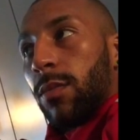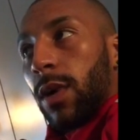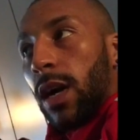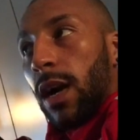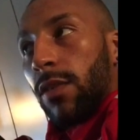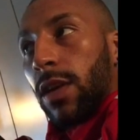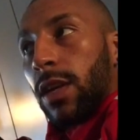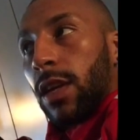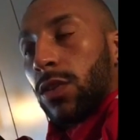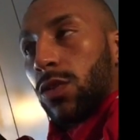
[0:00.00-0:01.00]
but I have an
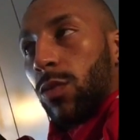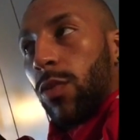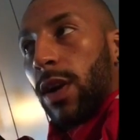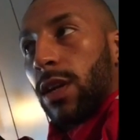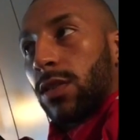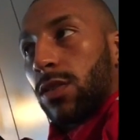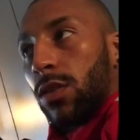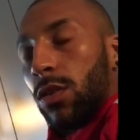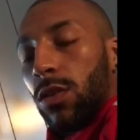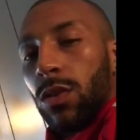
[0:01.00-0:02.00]
international break,
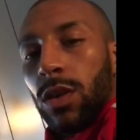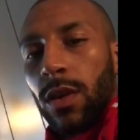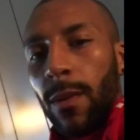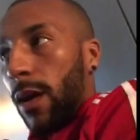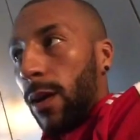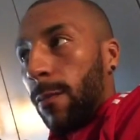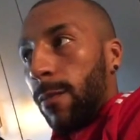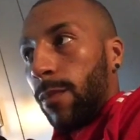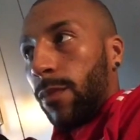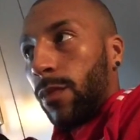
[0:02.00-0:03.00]
so
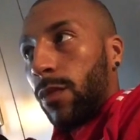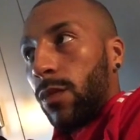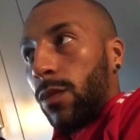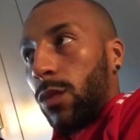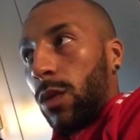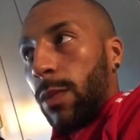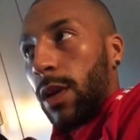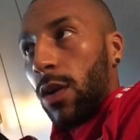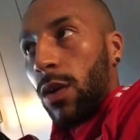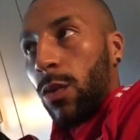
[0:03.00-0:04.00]
we'll be
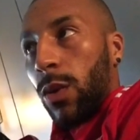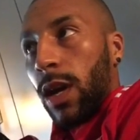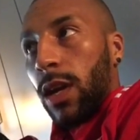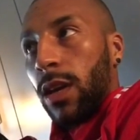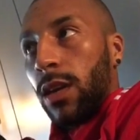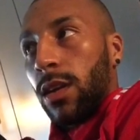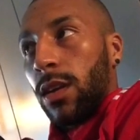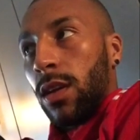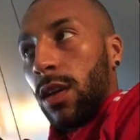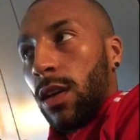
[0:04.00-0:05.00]
going away.
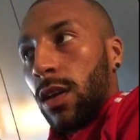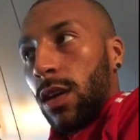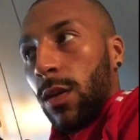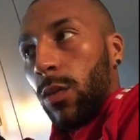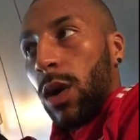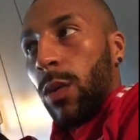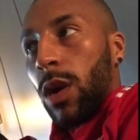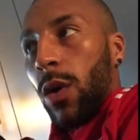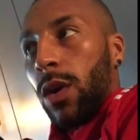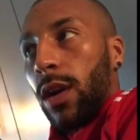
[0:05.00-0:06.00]
And where we're
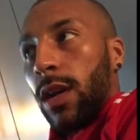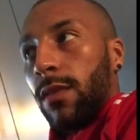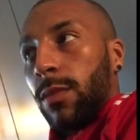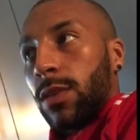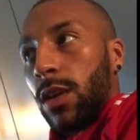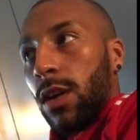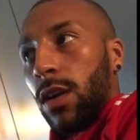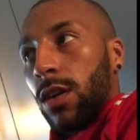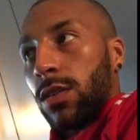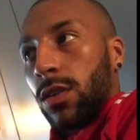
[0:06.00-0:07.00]
going, I leave up to
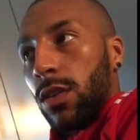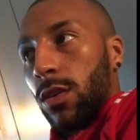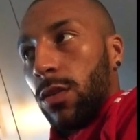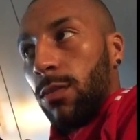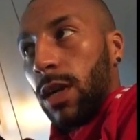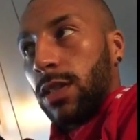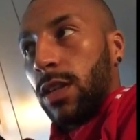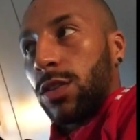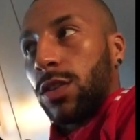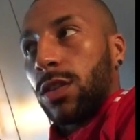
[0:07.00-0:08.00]
her. So my
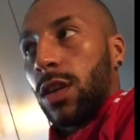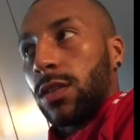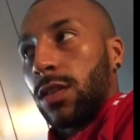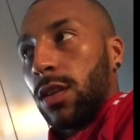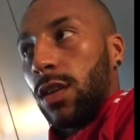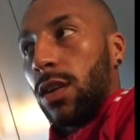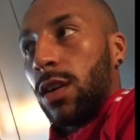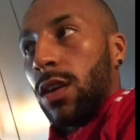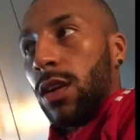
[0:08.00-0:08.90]
intentions are to